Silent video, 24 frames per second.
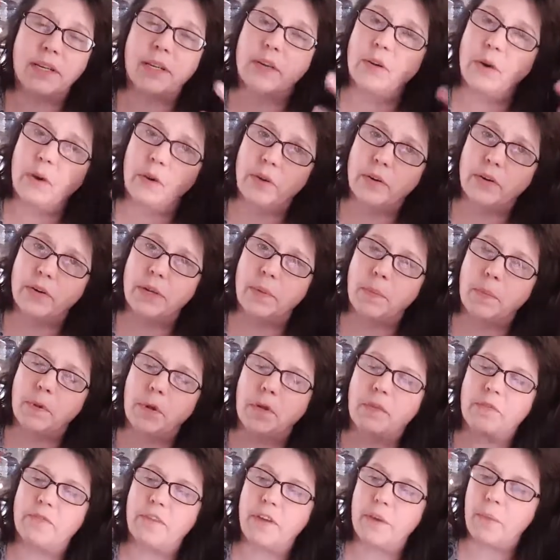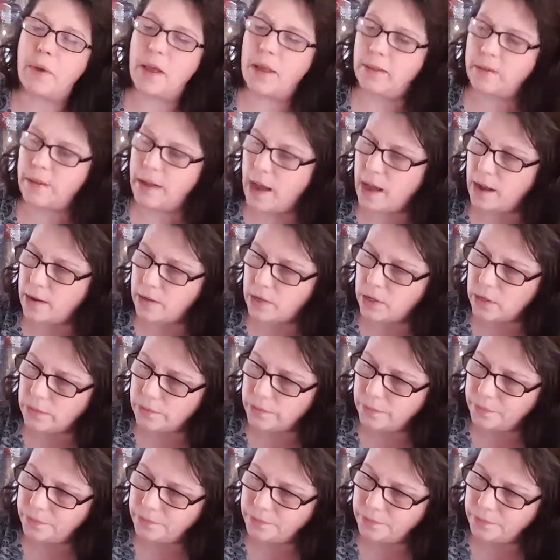your typical female doctor.